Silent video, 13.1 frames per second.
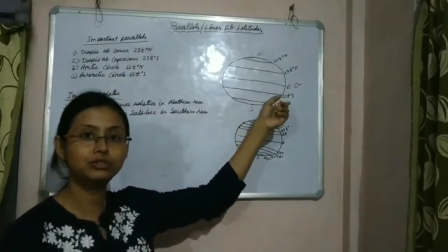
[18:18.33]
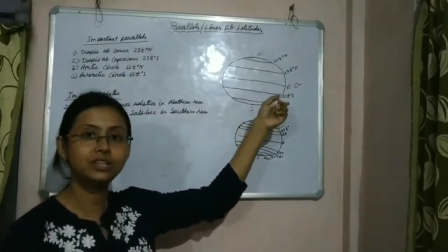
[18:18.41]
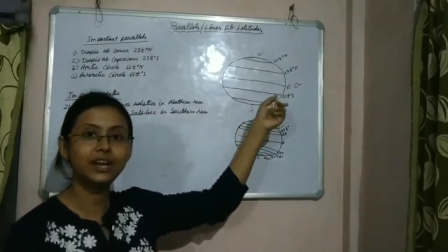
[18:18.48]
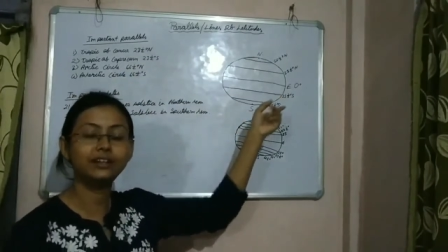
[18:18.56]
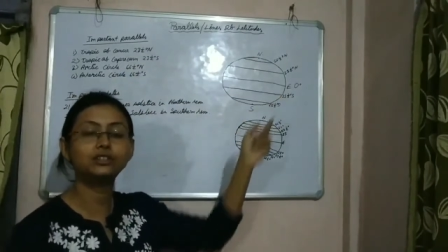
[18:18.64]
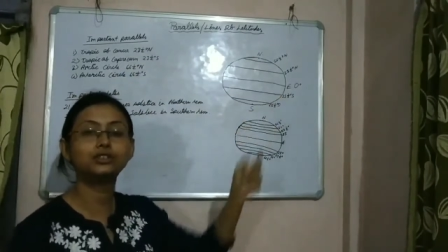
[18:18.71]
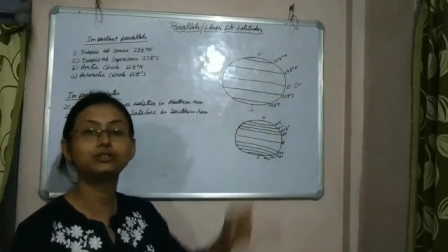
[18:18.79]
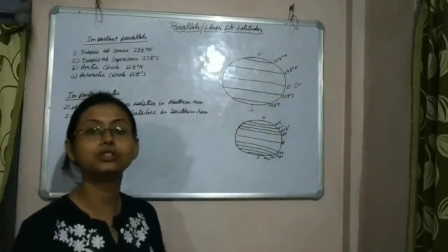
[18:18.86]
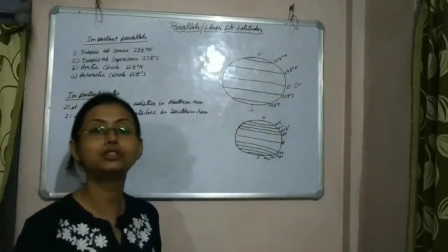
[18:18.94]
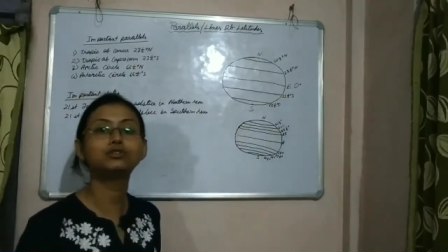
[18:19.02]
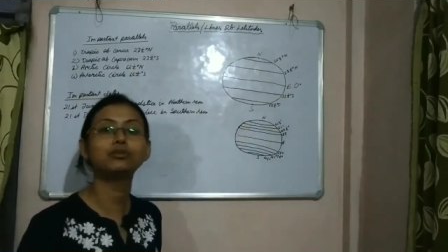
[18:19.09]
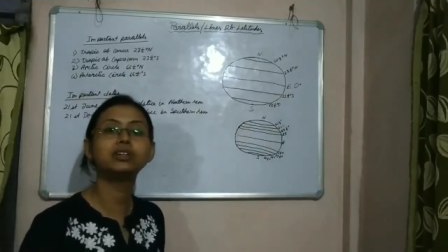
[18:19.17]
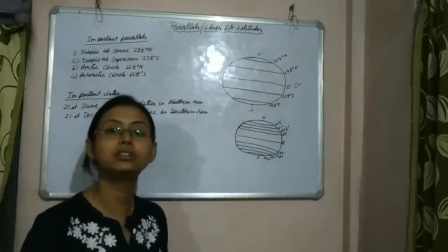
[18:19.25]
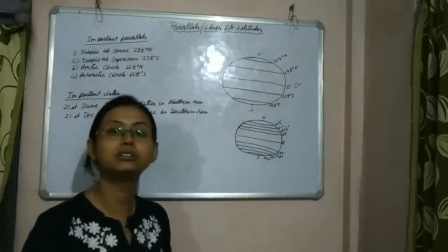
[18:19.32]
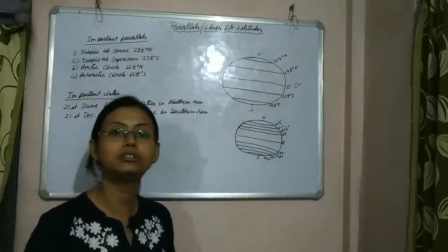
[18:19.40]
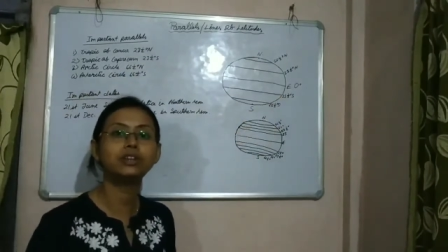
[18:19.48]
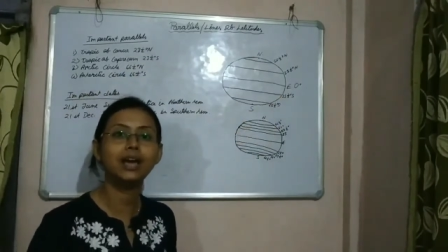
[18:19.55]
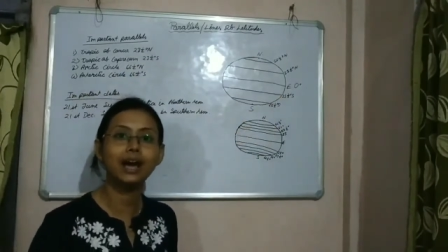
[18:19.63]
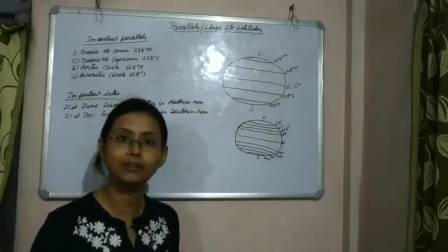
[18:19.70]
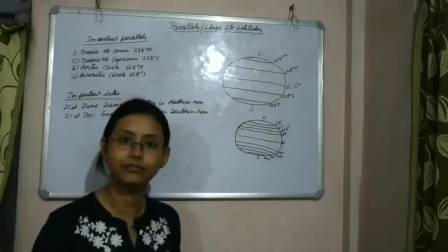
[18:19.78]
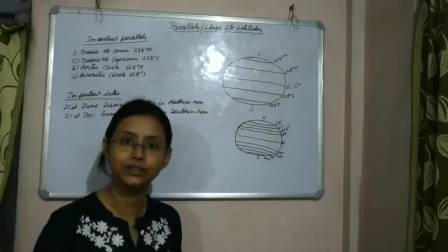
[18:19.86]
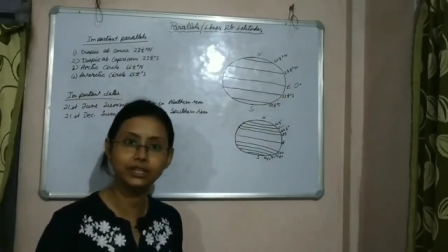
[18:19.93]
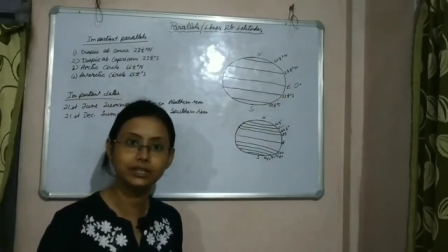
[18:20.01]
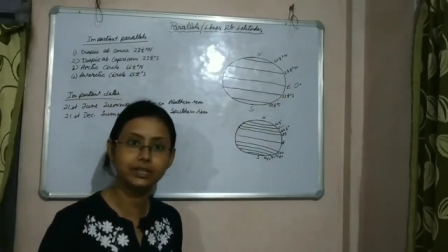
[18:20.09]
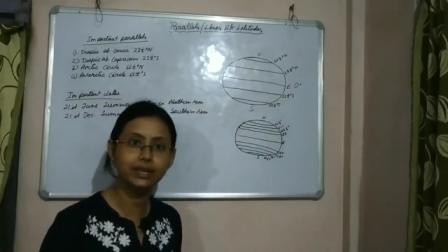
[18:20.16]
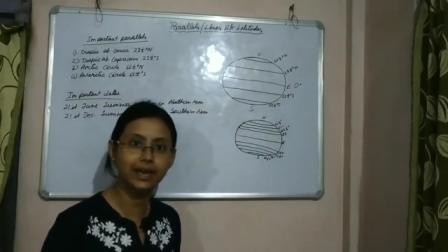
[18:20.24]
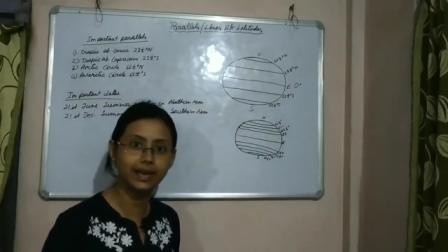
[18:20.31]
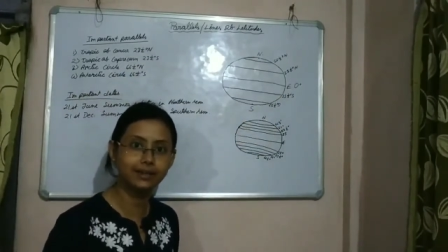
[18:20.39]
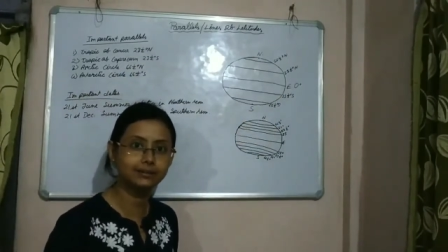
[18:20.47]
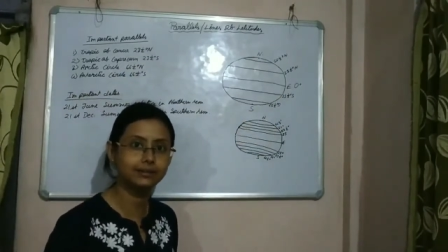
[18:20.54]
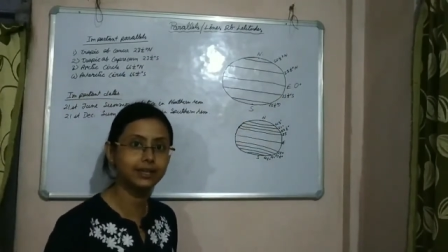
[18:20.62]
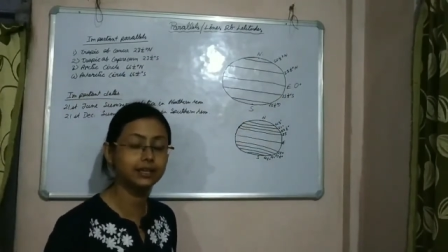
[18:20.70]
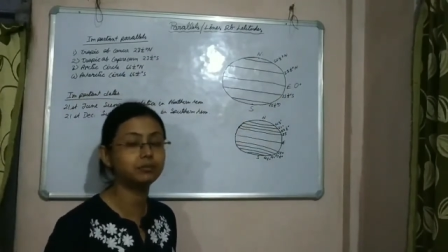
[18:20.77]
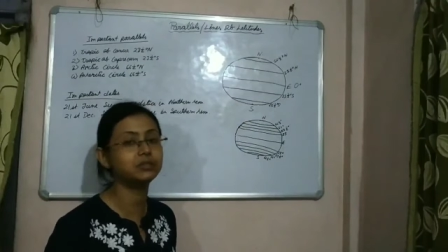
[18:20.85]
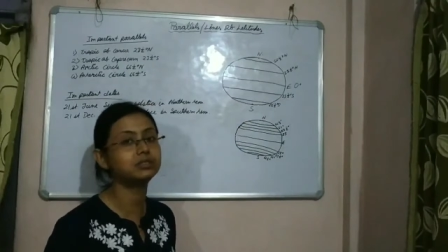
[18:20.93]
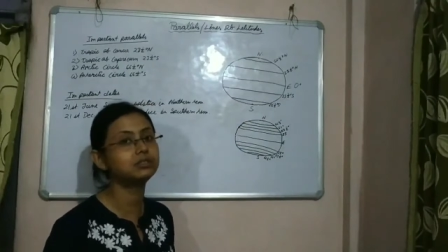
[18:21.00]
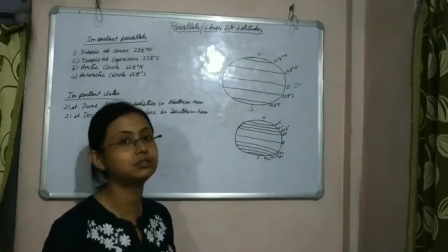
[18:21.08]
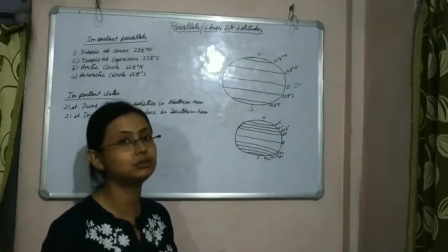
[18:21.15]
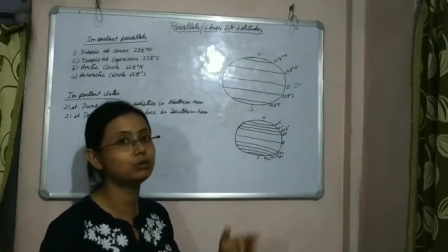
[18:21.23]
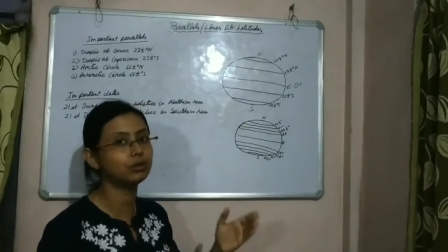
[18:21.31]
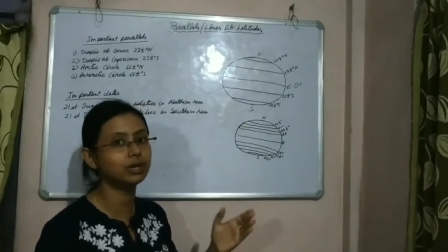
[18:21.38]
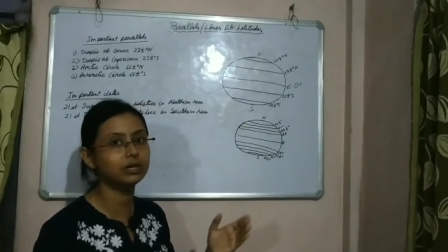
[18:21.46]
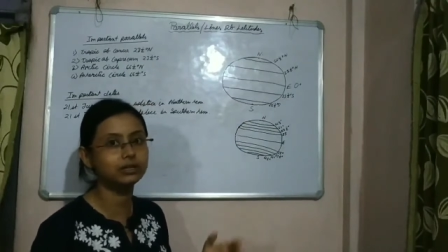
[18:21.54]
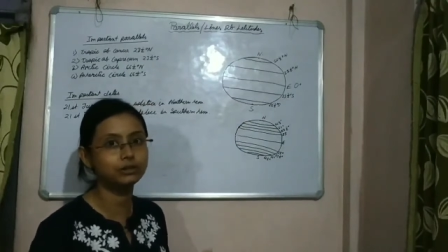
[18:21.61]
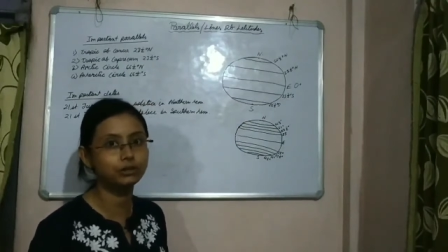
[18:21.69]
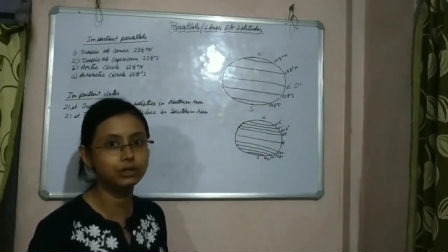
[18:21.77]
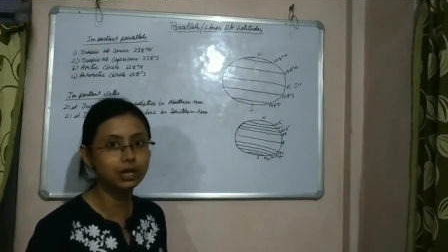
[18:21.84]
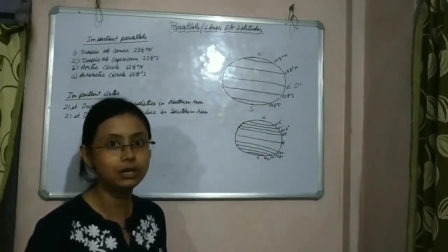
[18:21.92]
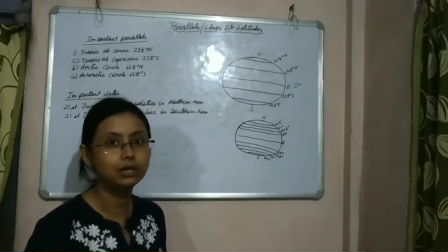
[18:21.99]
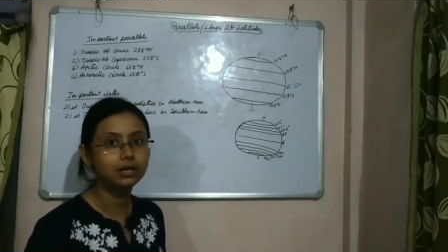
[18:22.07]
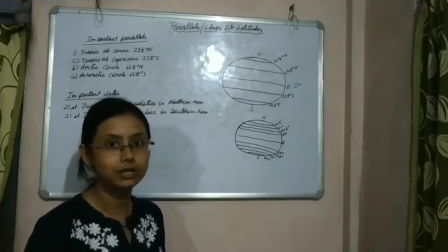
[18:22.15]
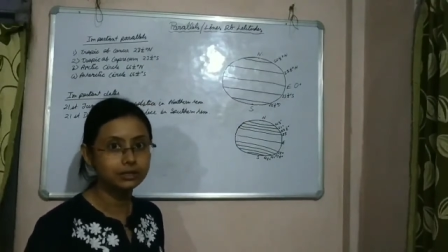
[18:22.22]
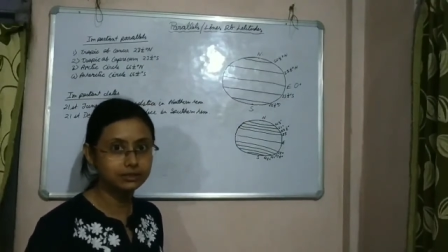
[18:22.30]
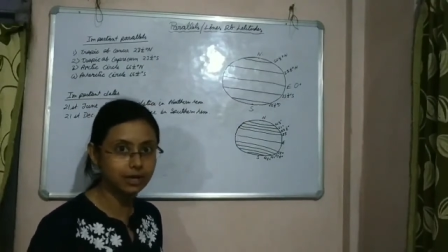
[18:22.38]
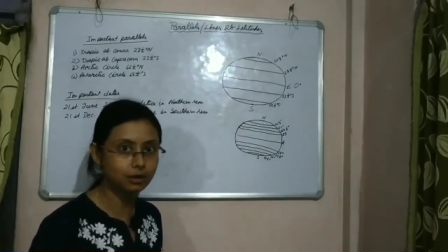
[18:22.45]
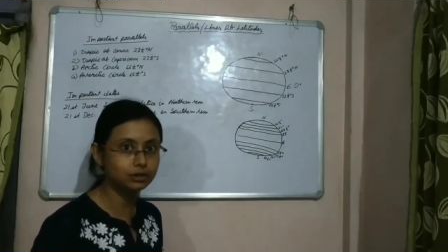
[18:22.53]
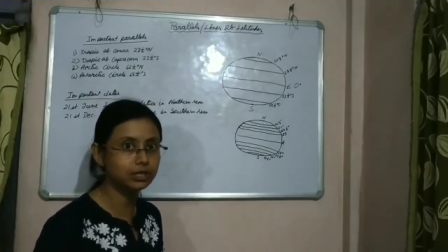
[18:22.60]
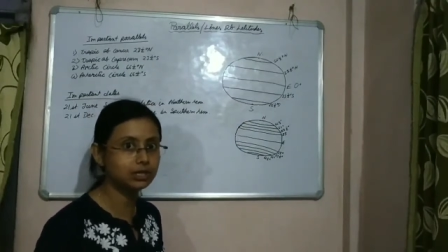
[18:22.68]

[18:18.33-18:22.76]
latitude is 23 half degree S, that means it is located on the southern